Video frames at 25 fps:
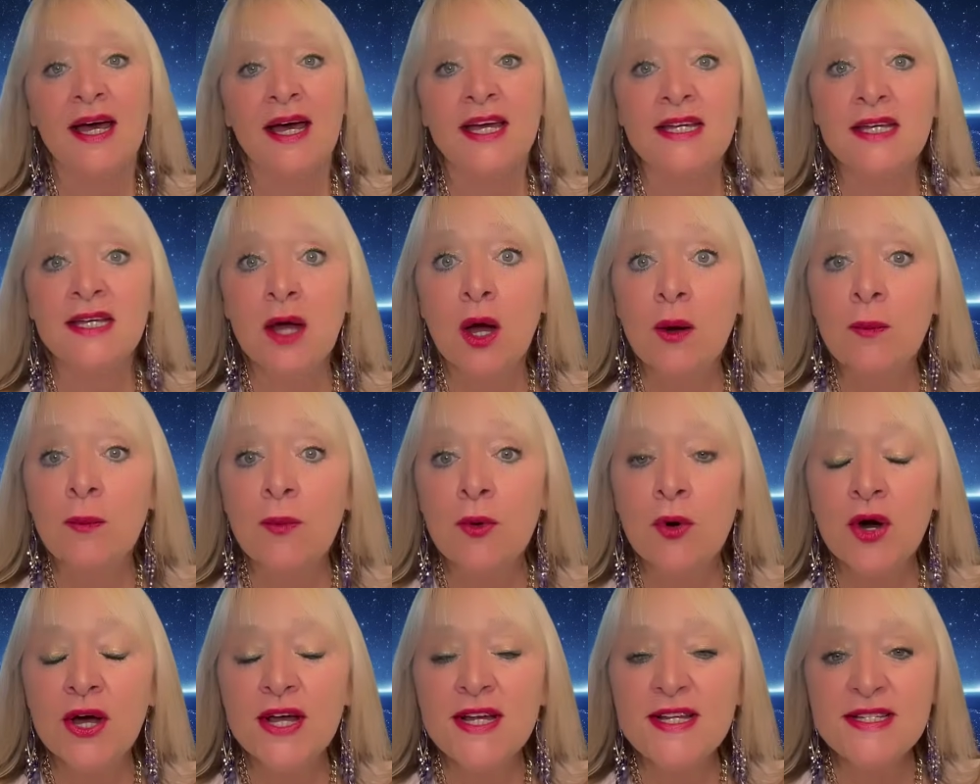Young
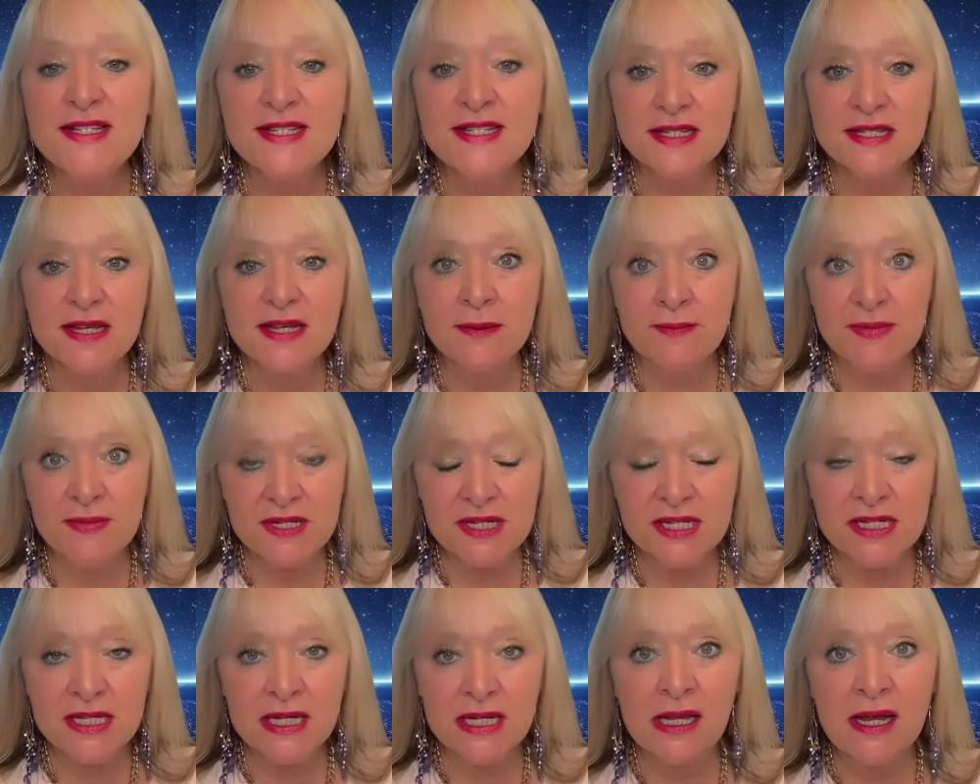boys in
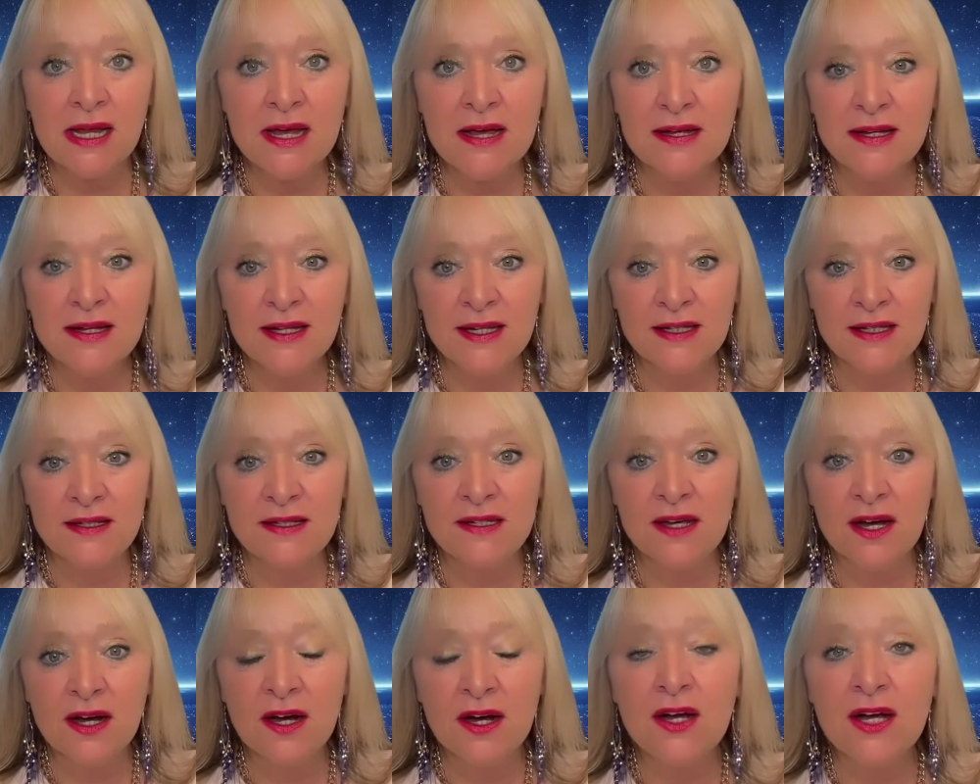particular and
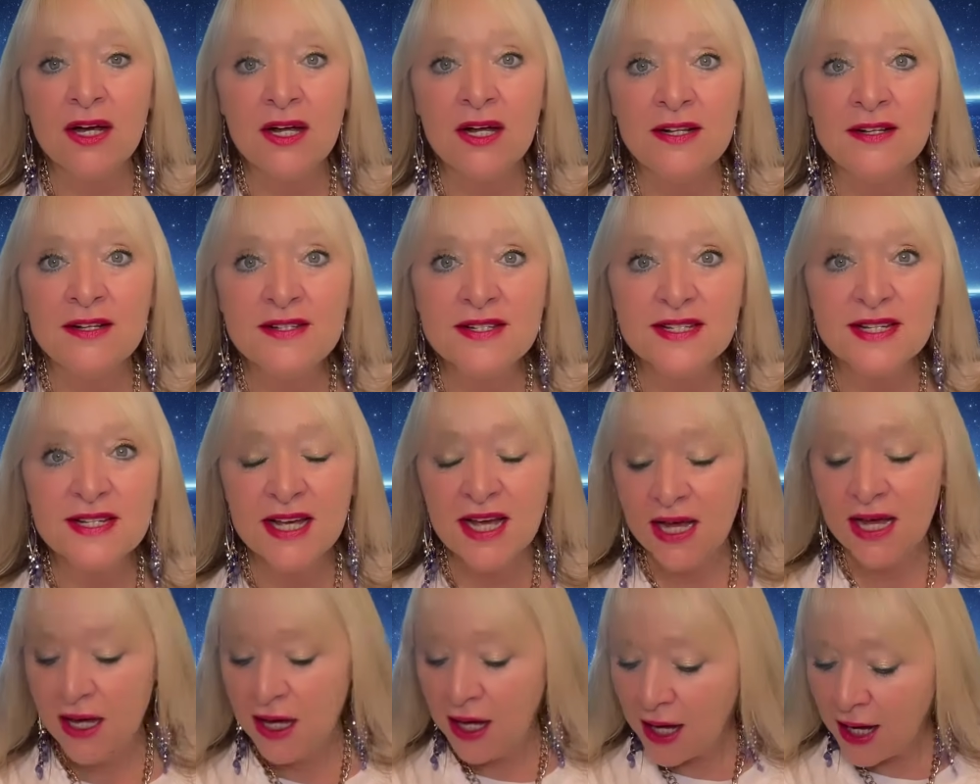young girls.
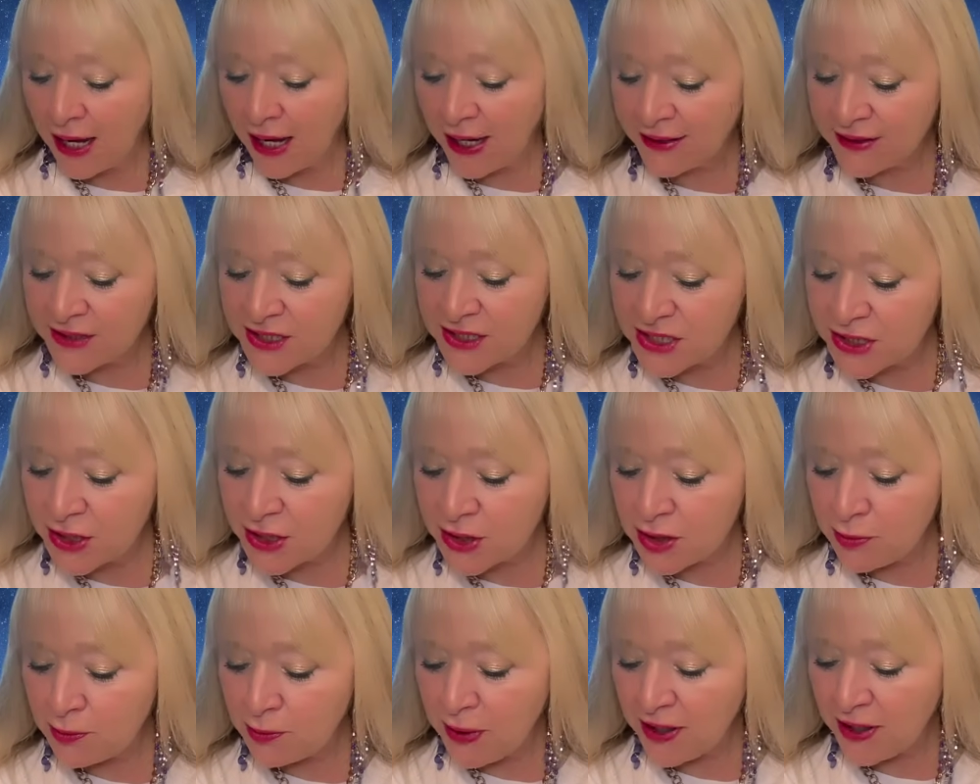And
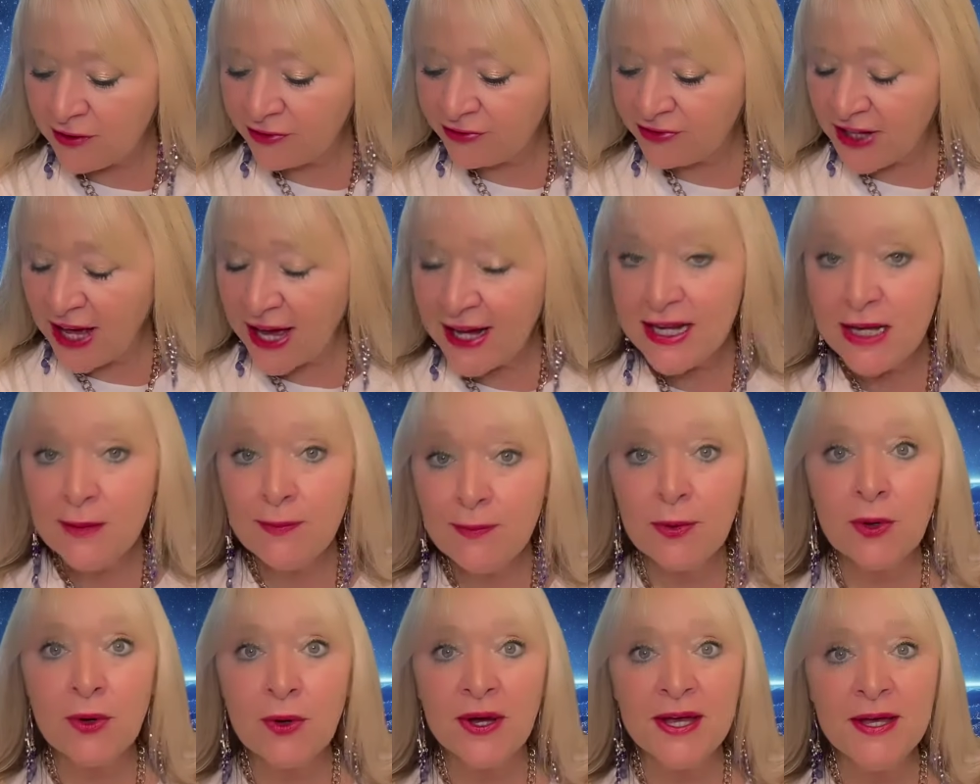so the Puff Daddy
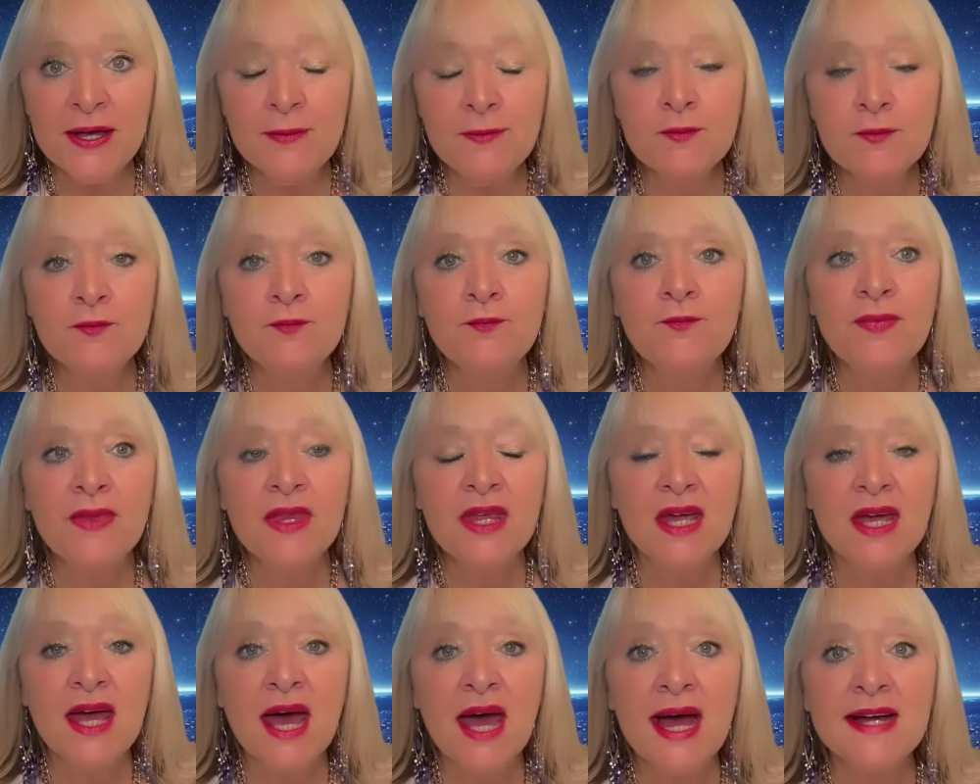boy
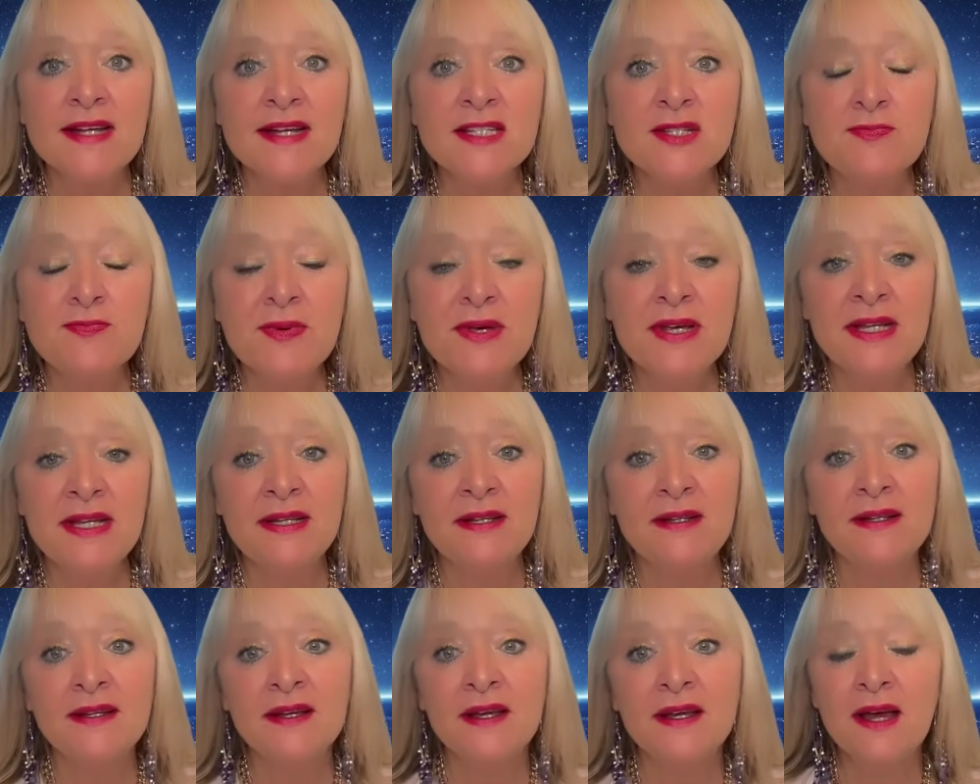has
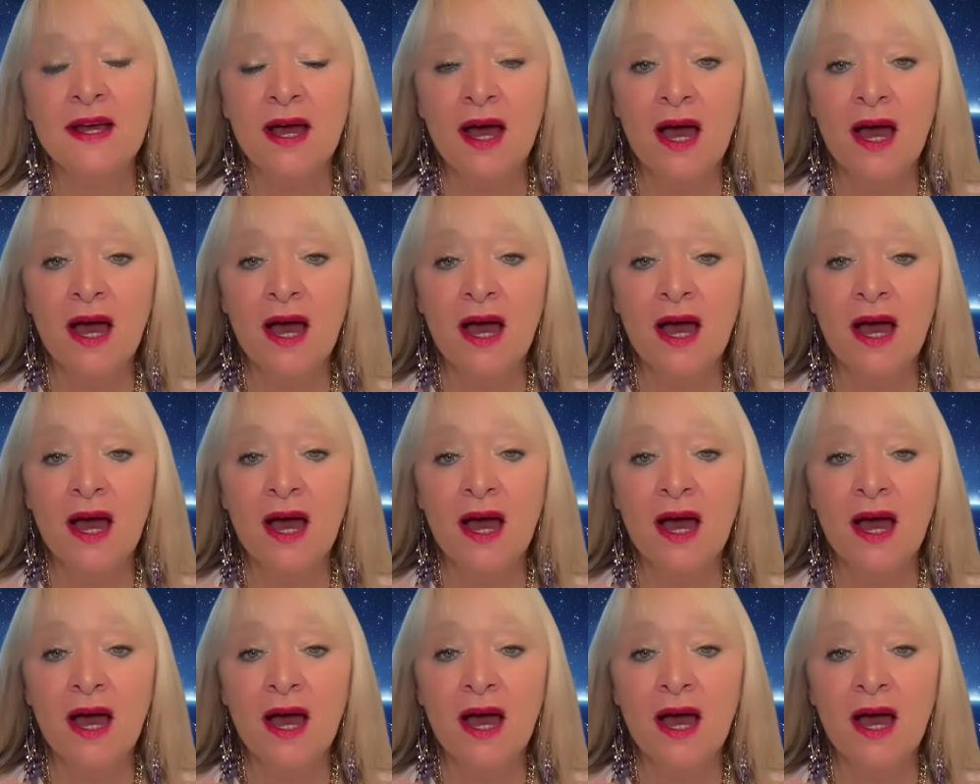been